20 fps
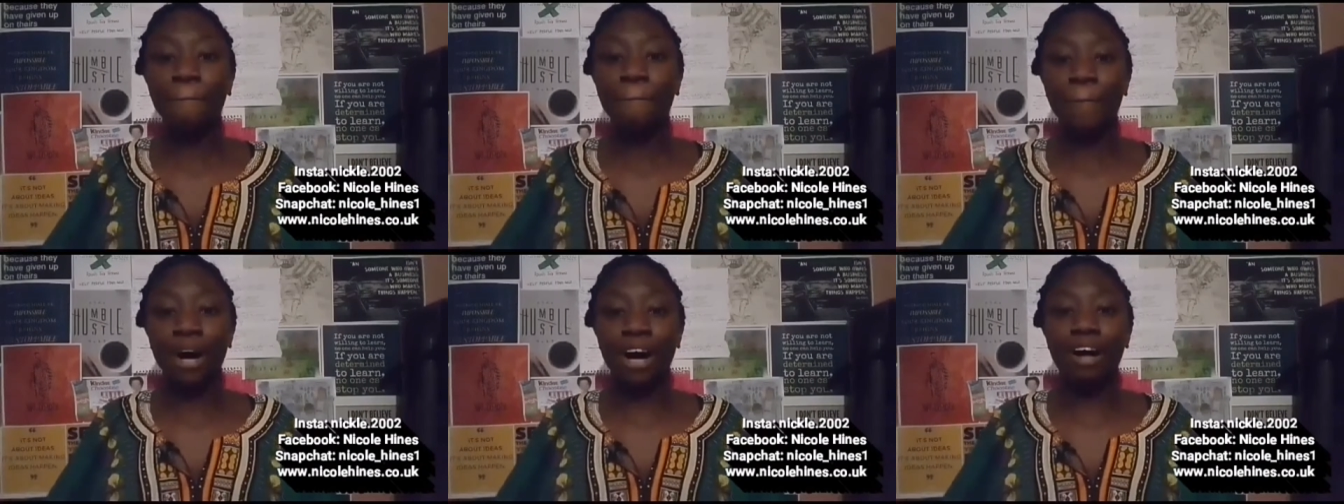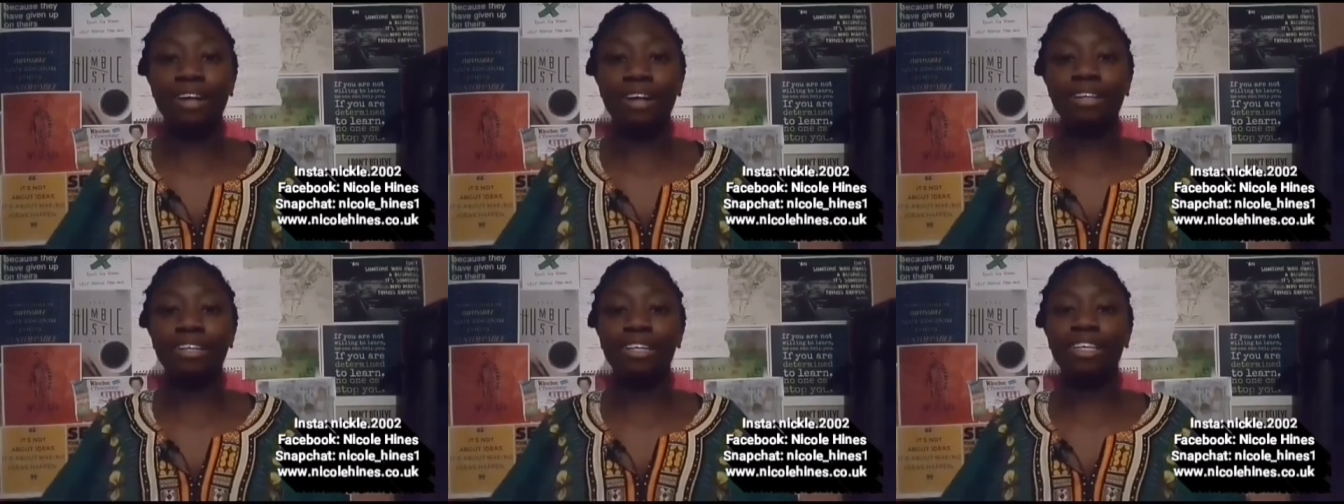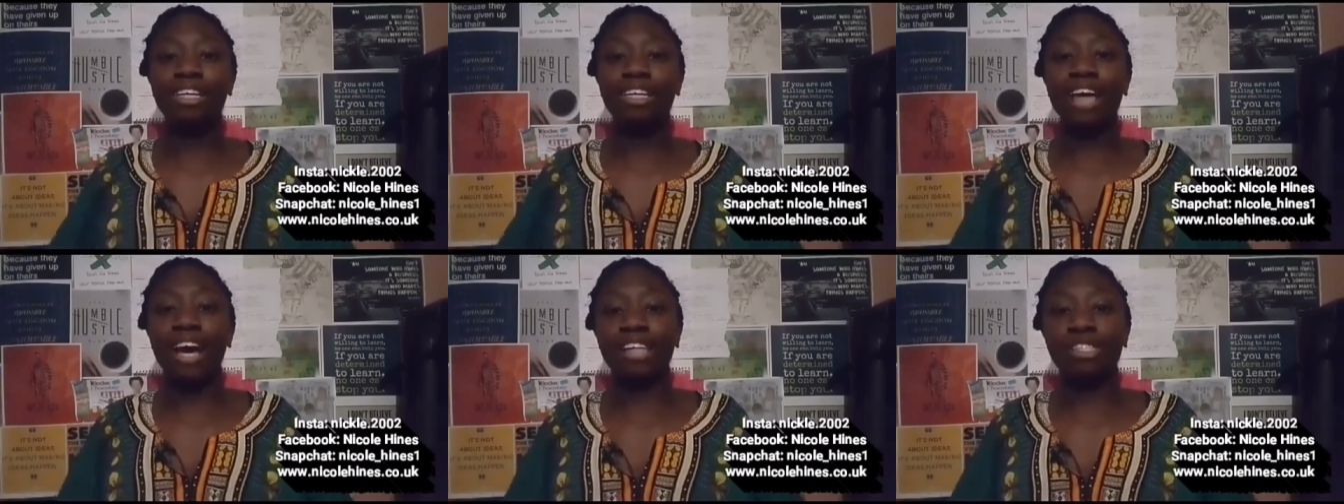But
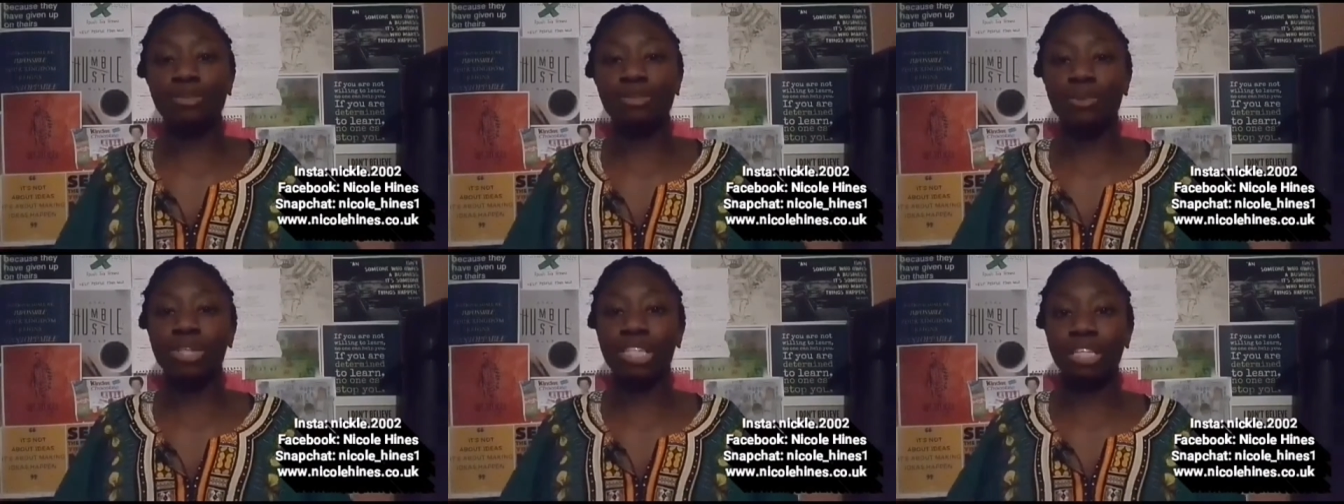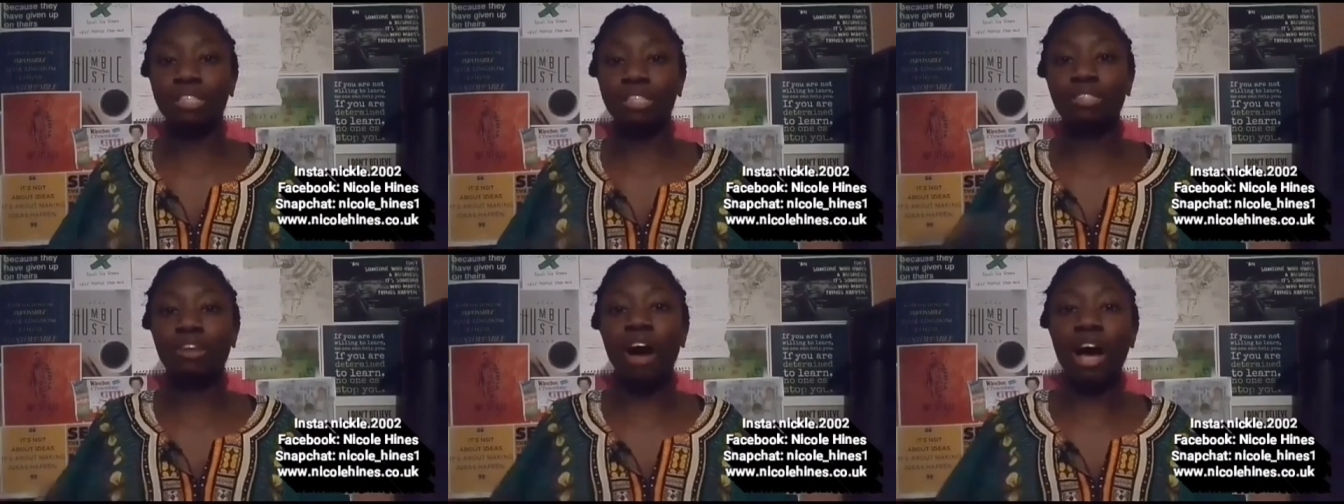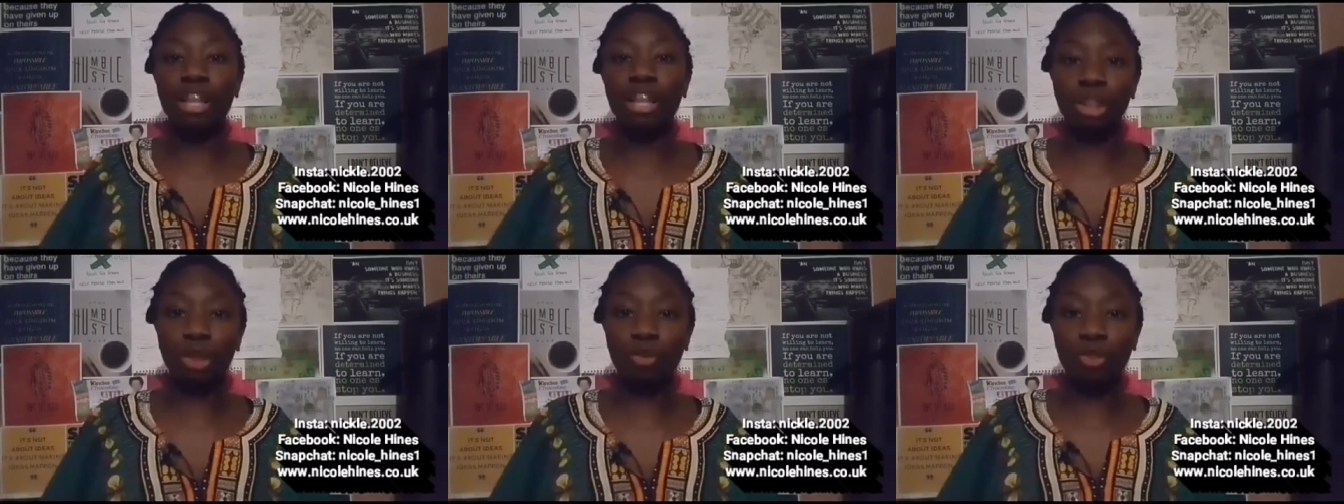yes, we did
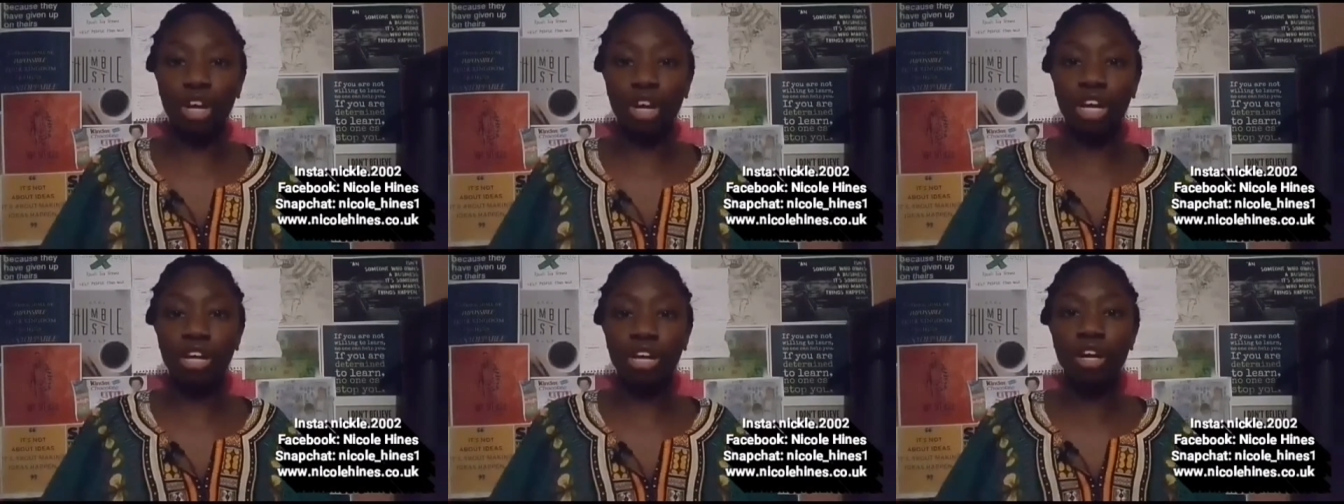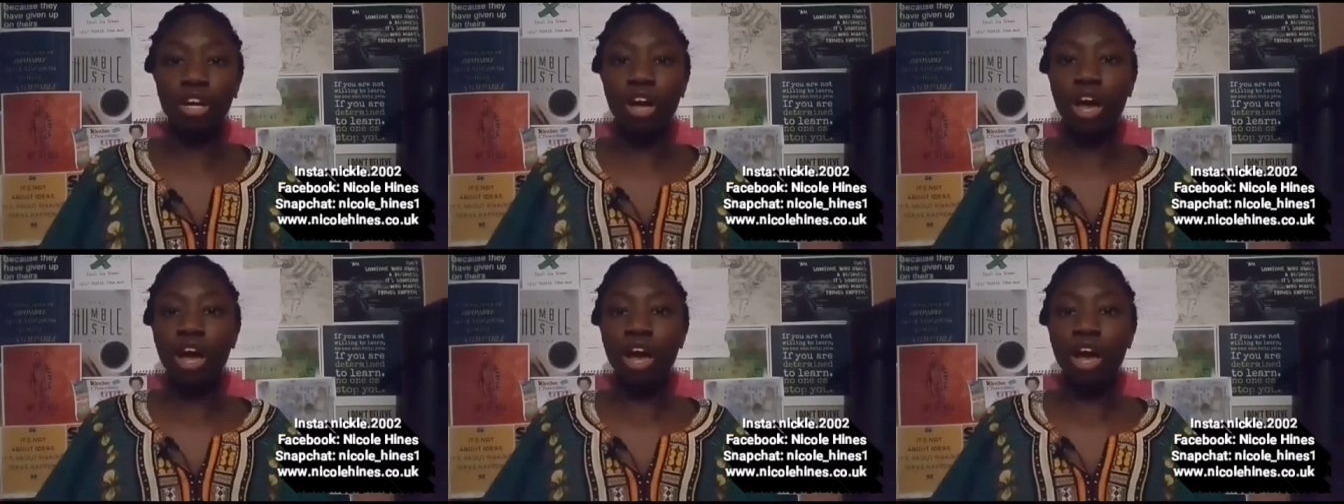start at 3,